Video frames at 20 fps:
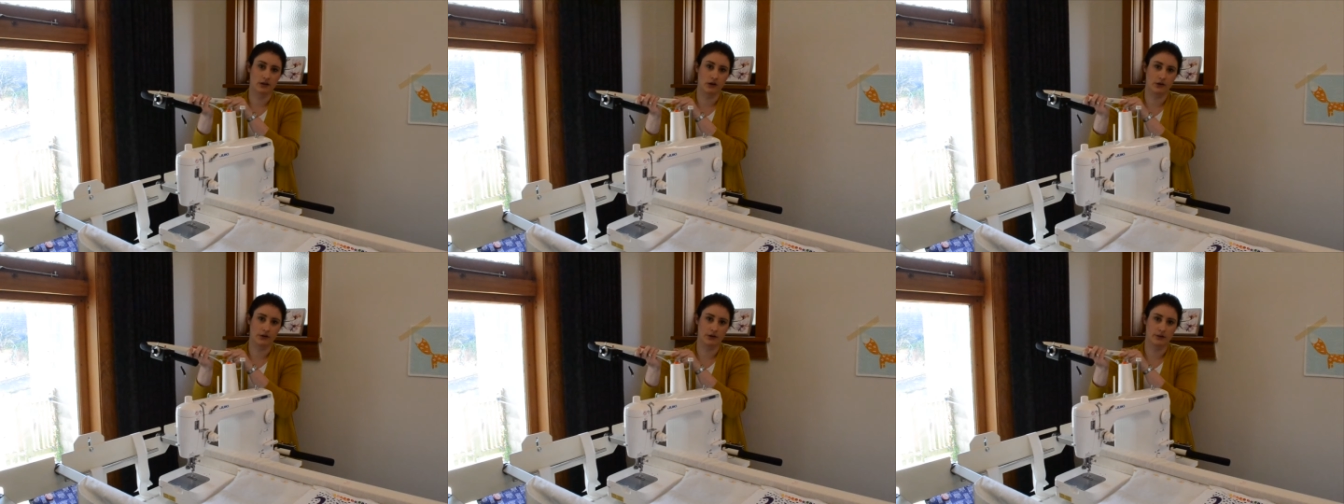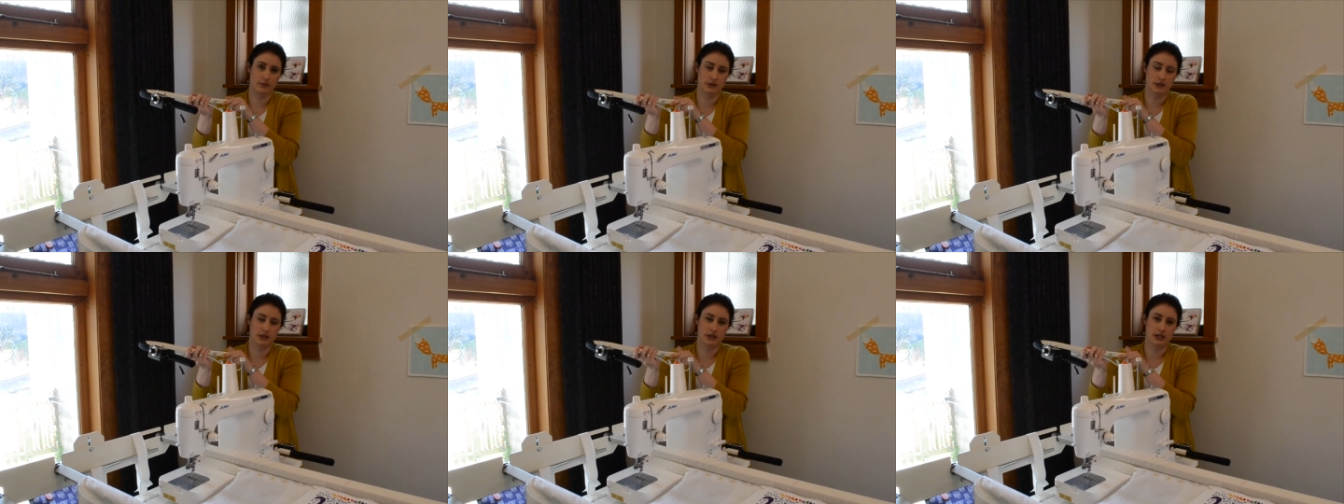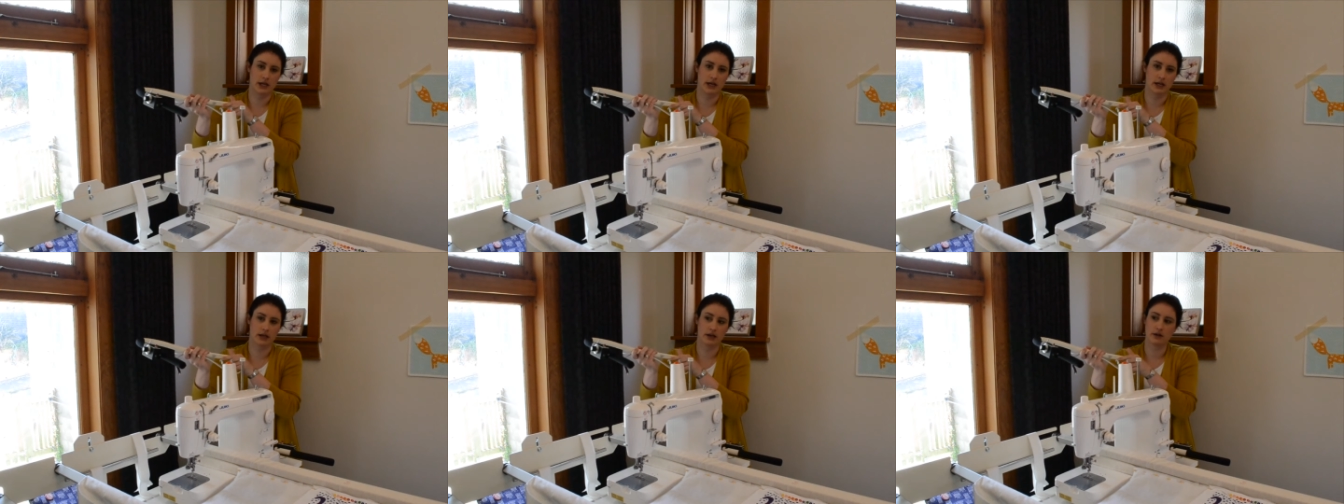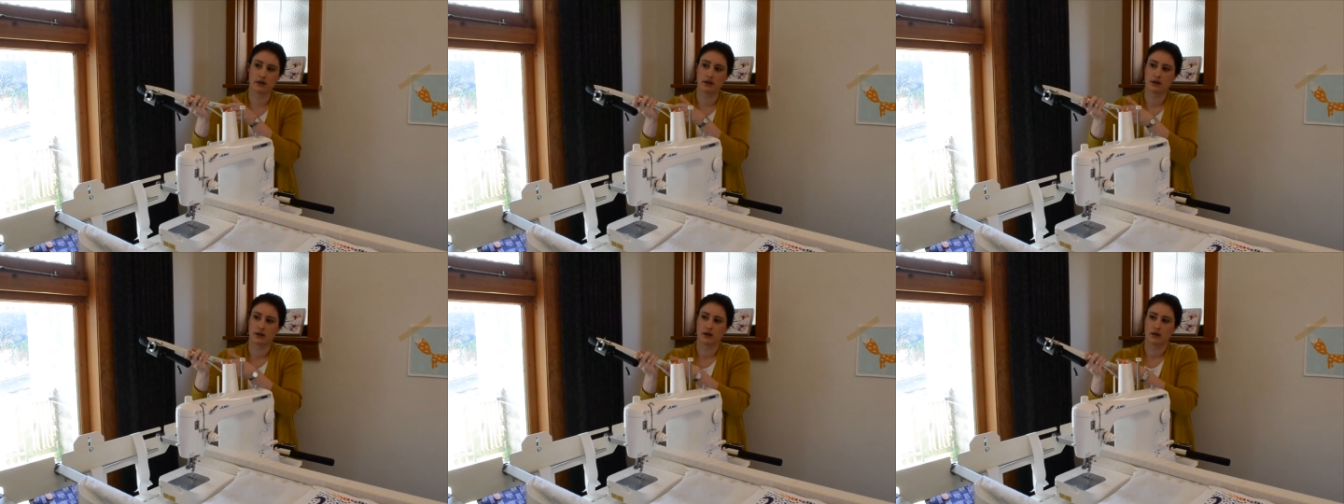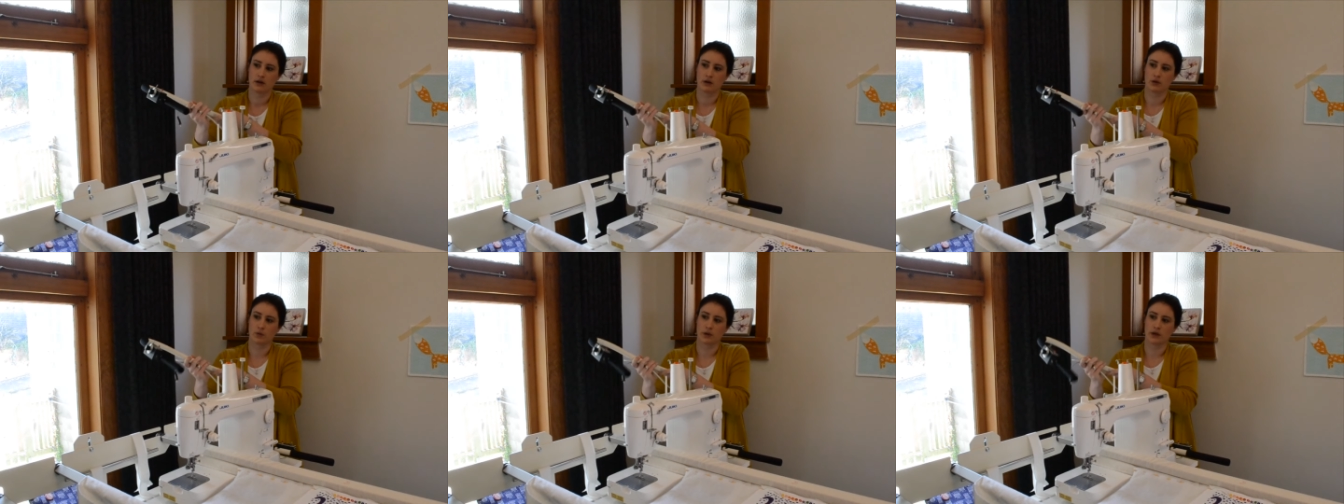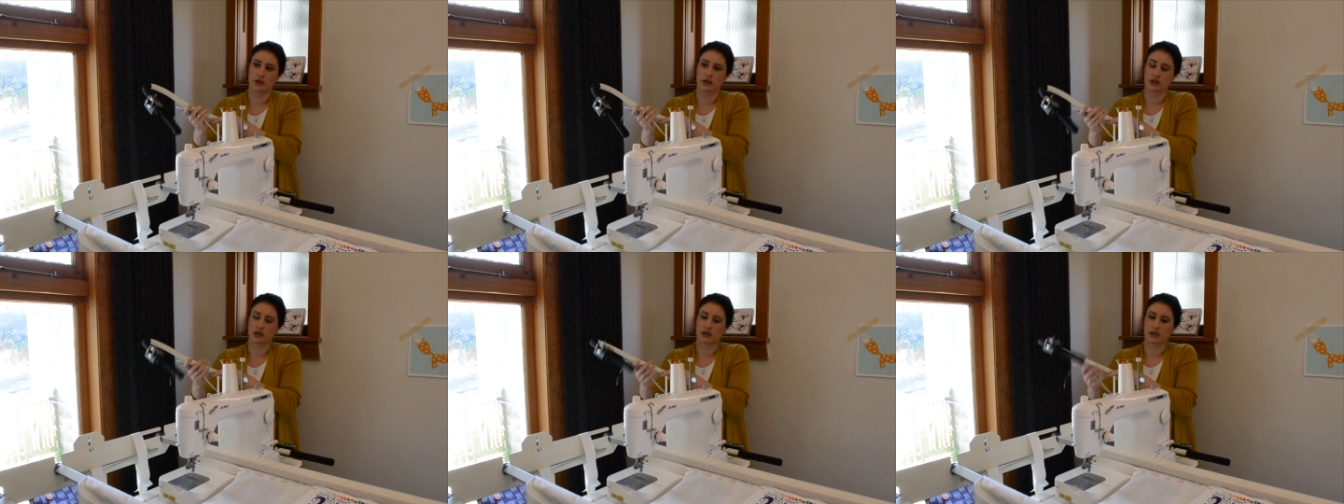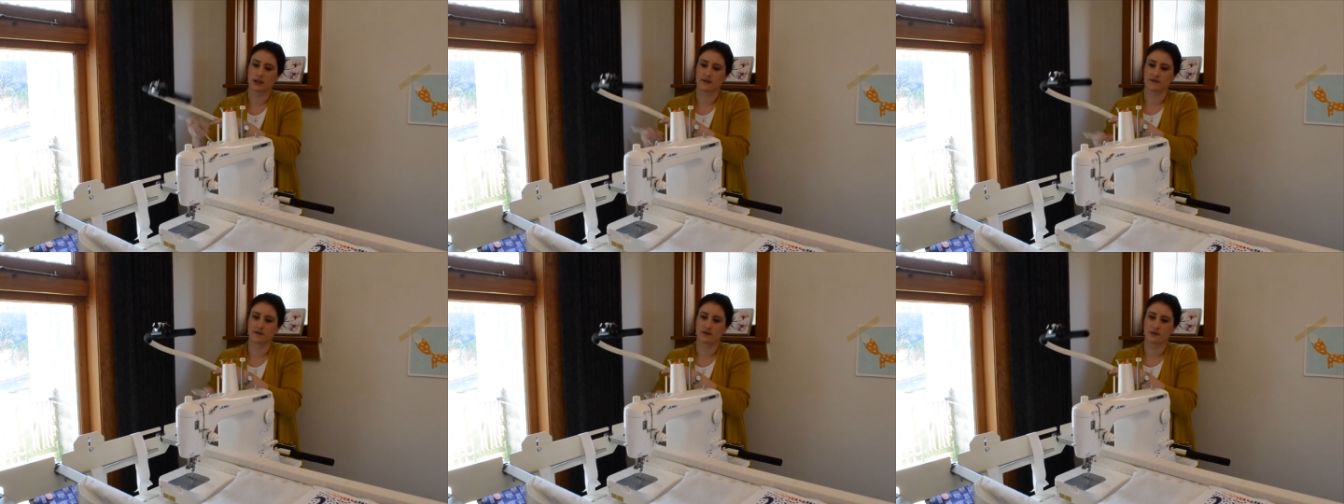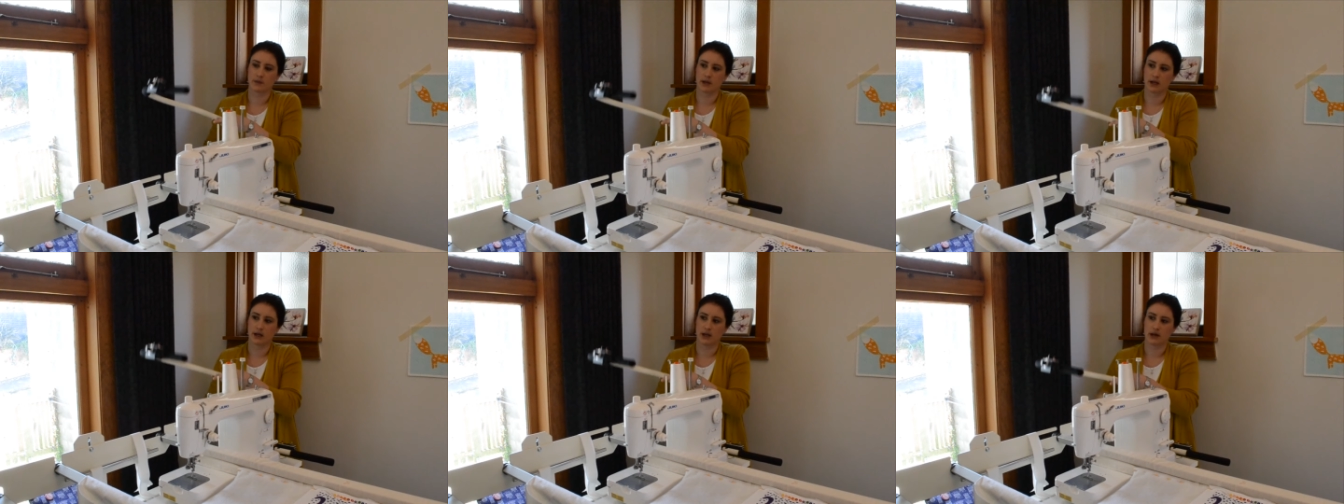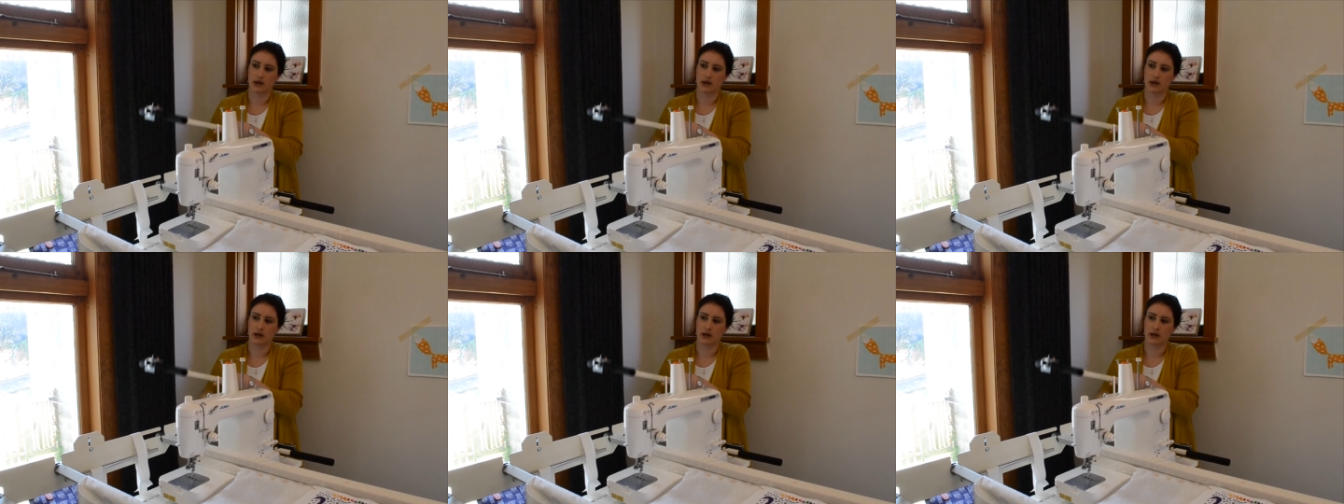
on the machine, which gives me